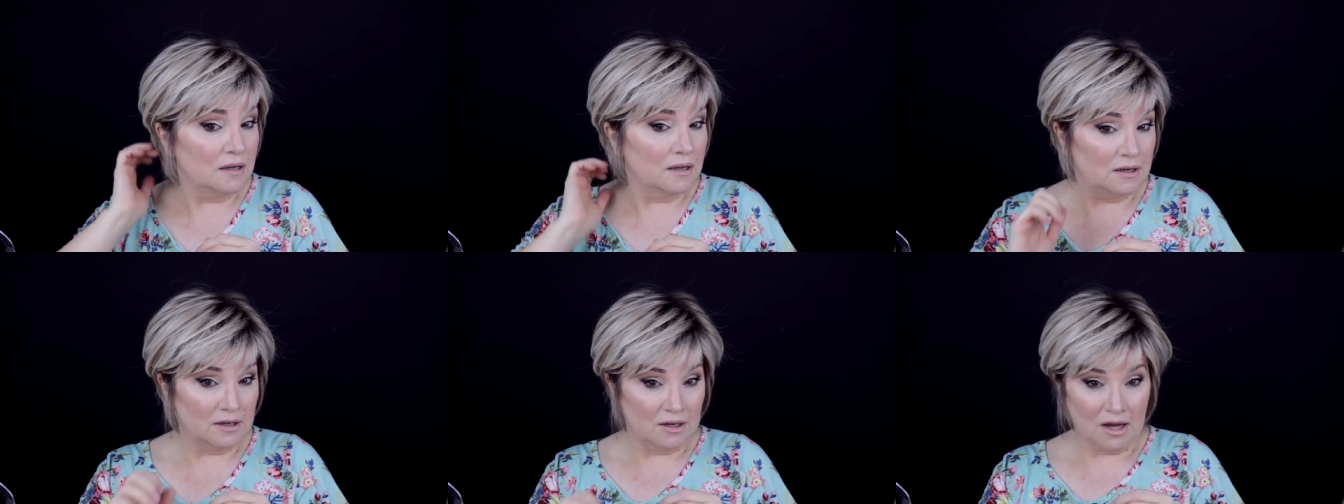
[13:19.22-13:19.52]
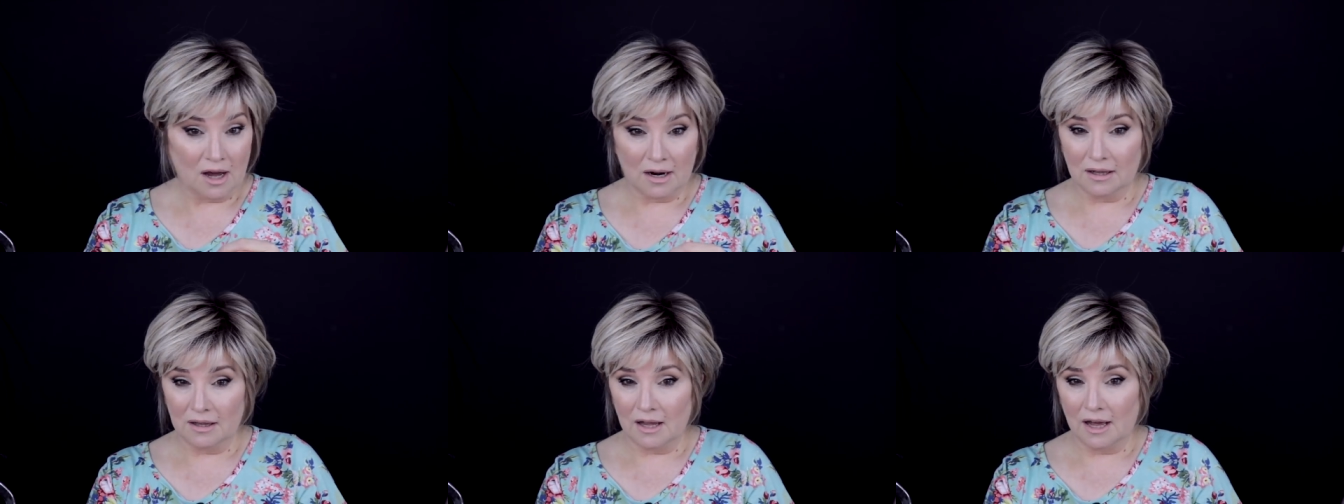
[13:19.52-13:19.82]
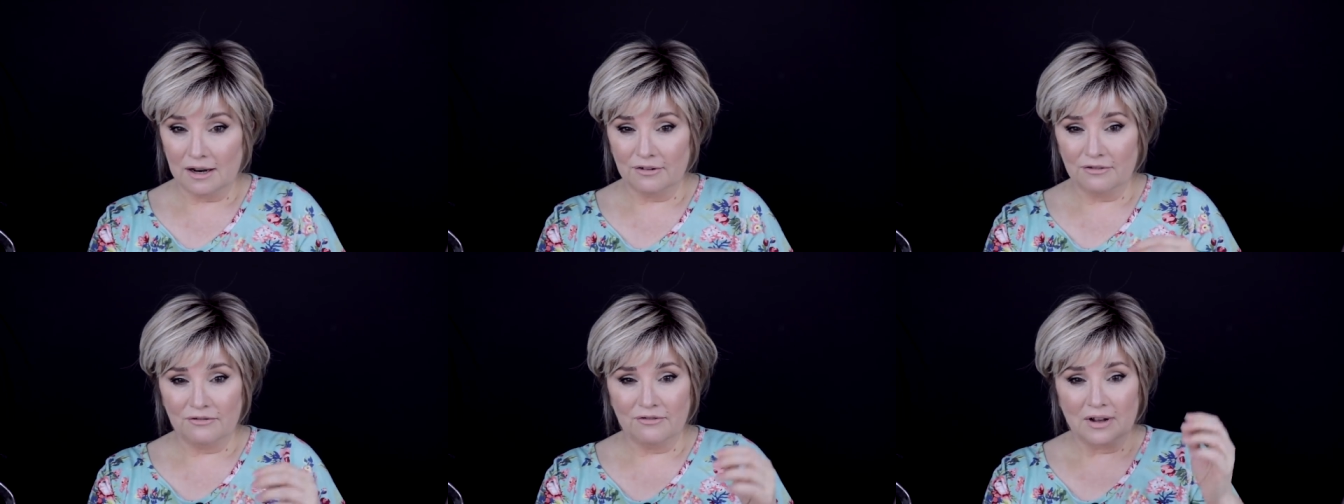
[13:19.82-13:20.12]
Not a
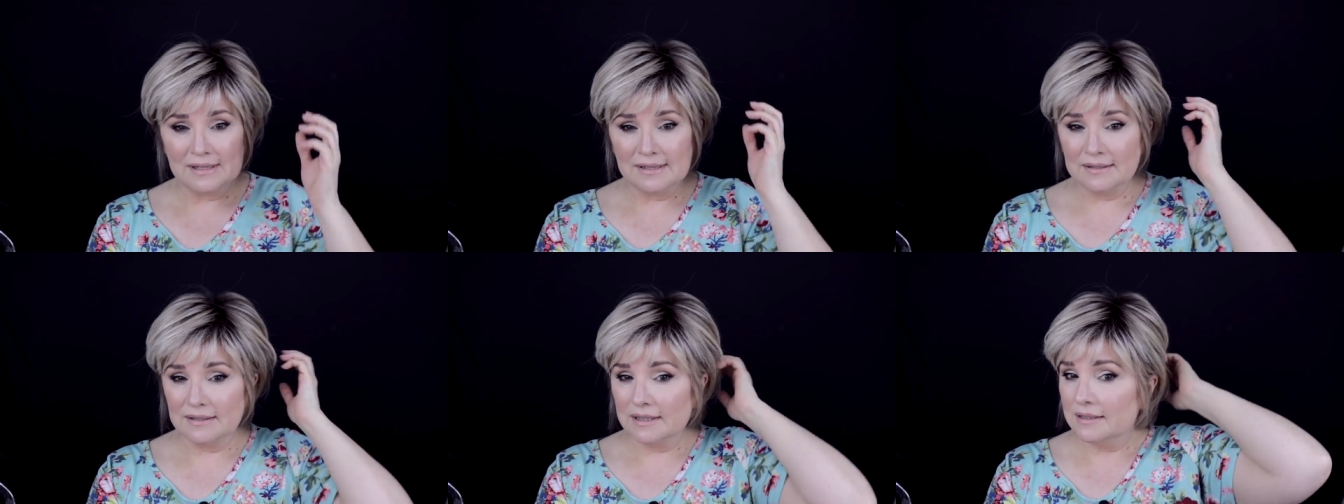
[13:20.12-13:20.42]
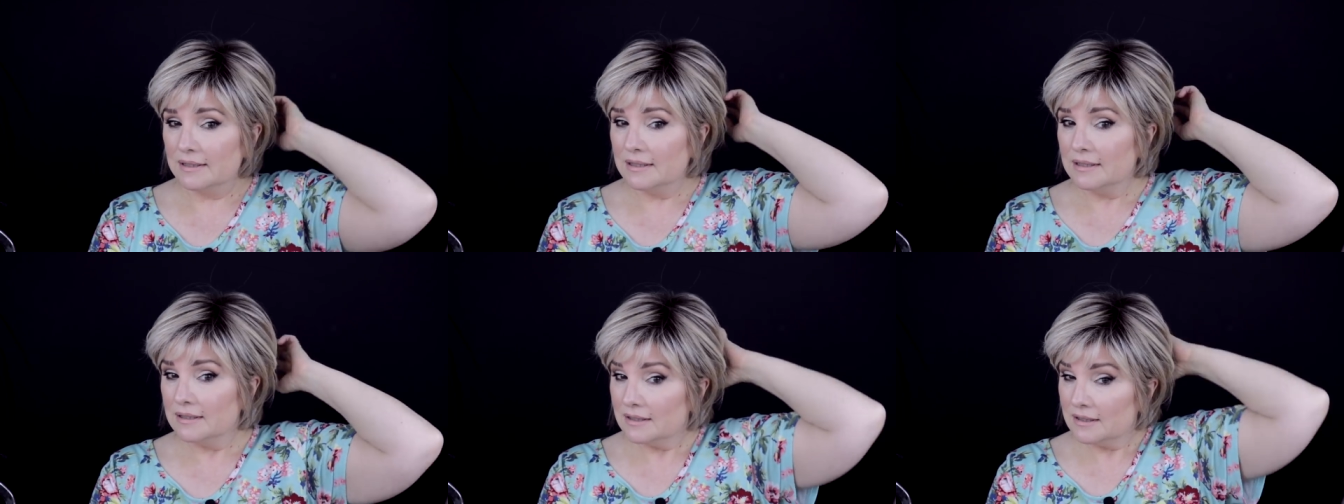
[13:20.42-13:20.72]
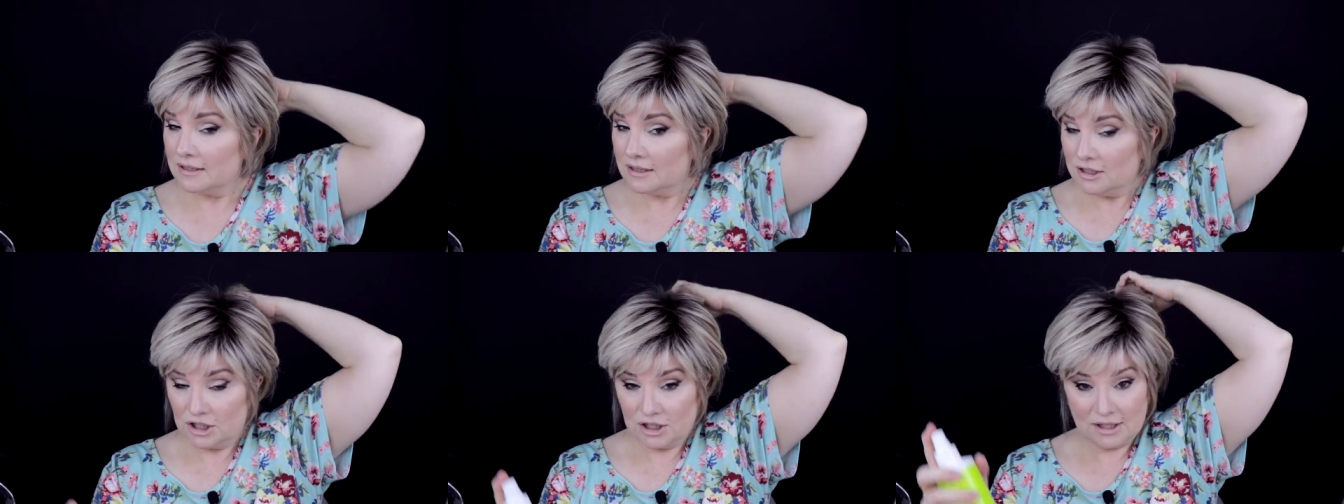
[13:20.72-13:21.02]
lot of fussing,
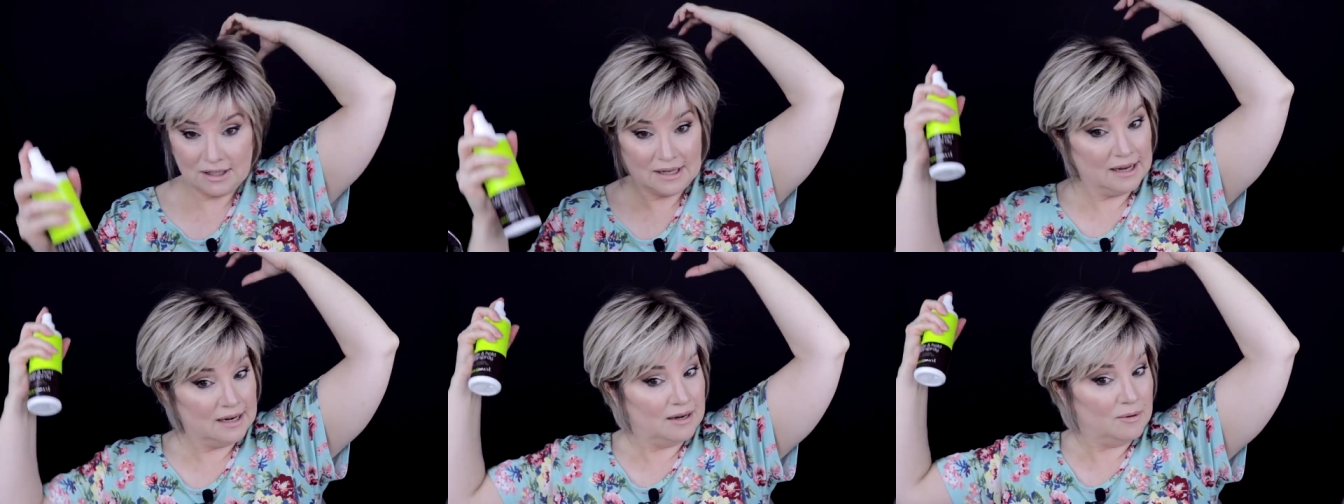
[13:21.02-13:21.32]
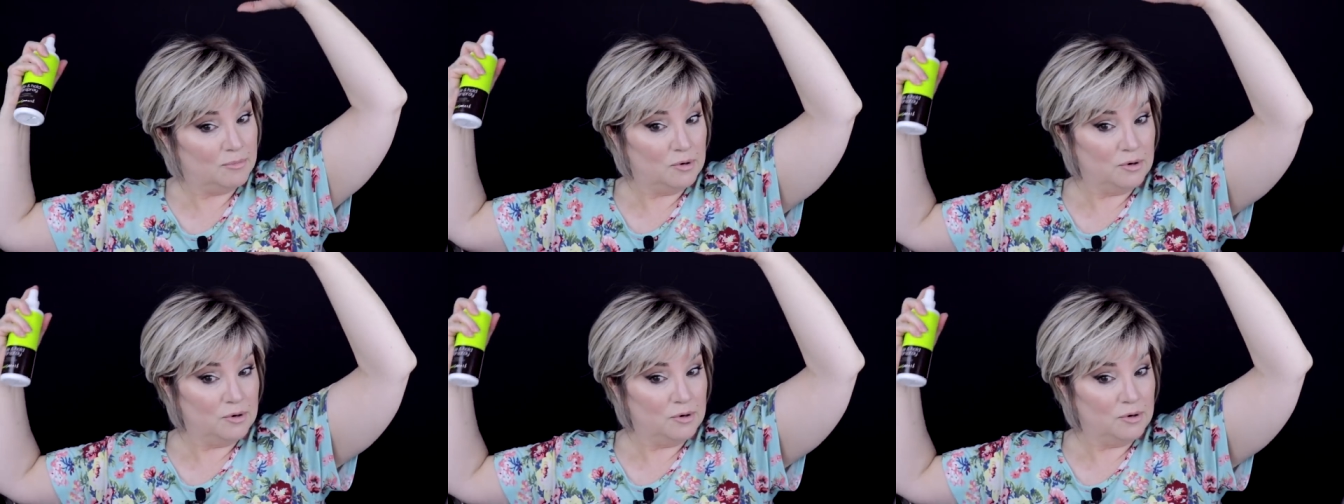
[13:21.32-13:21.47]
you just kind of